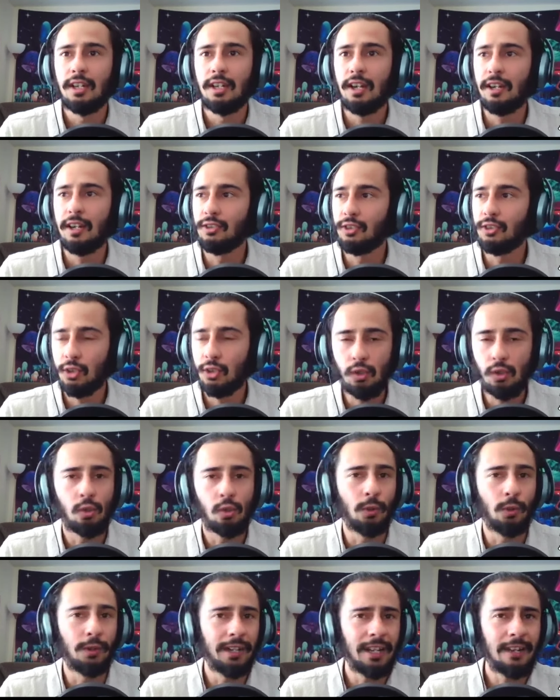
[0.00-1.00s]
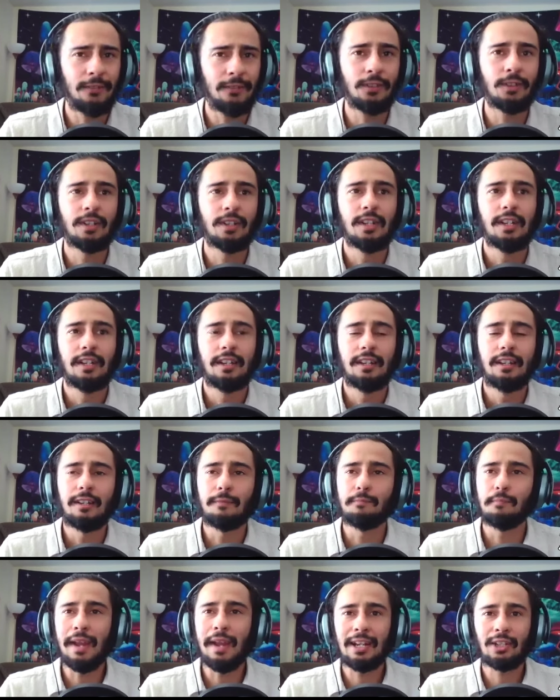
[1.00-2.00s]
a Jew, whatever
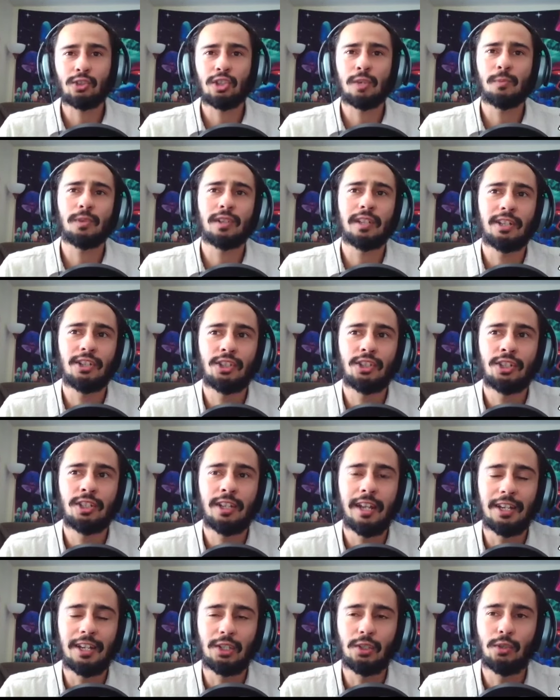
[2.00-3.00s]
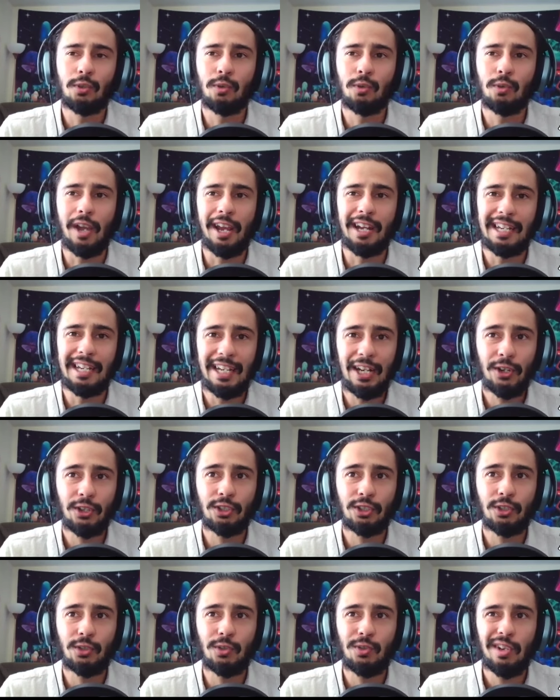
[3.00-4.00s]
mainstream religion that you adhere
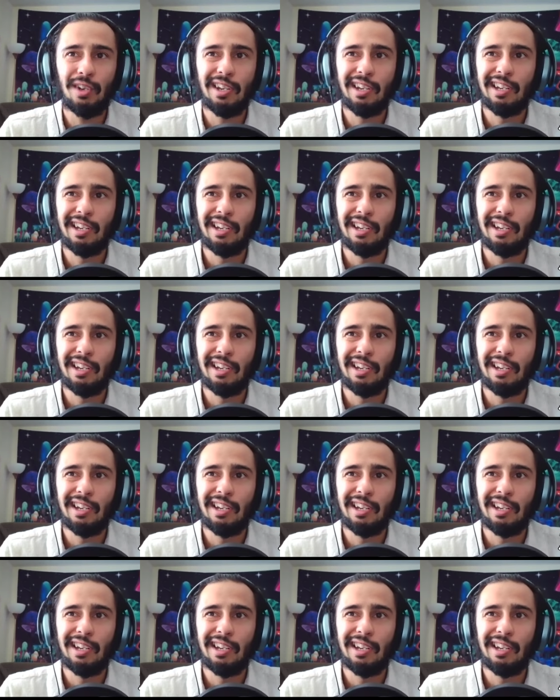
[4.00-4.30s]
to.